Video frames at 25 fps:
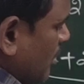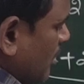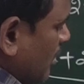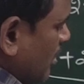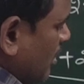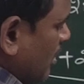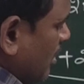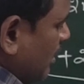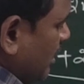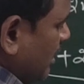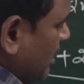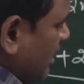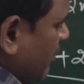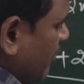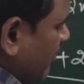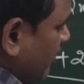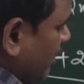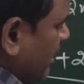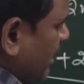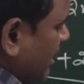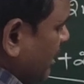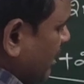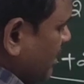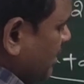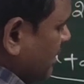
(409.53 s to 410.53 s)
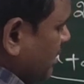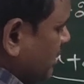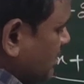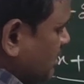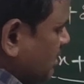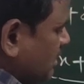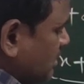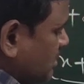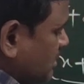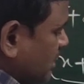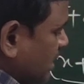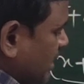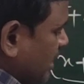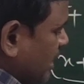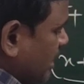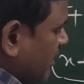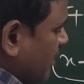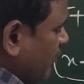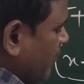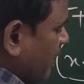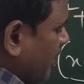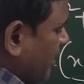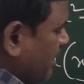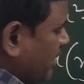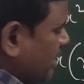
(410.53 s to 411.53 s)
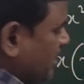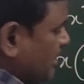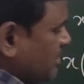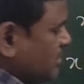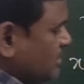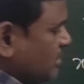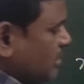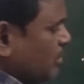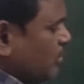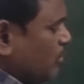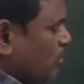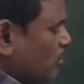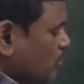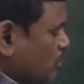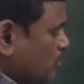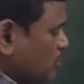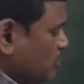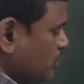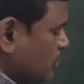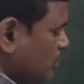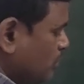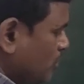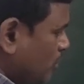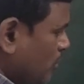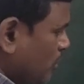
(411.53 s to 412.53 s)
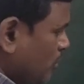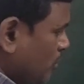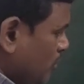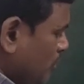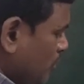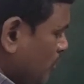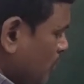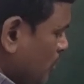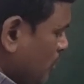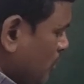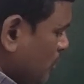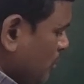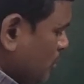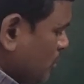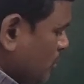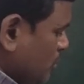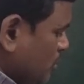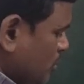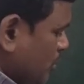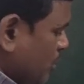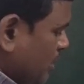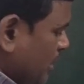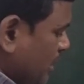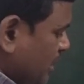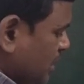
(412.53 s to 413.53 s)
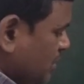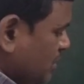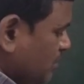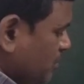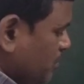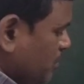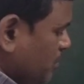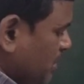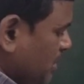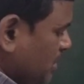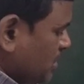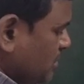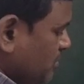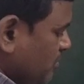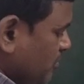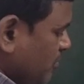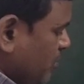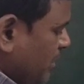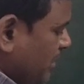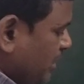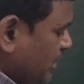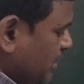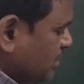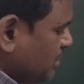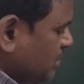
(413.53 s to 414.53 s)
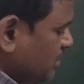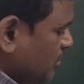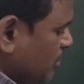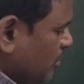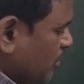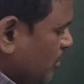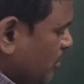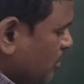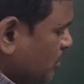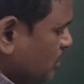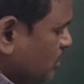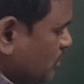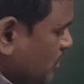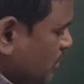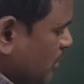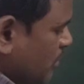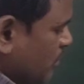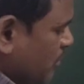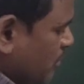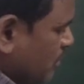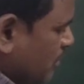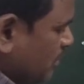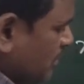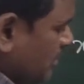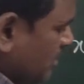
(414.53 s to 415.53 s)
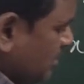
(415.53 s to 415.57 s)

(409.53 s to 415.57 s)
On equating this second factor is equal to 0. So x plus y is equal to 0.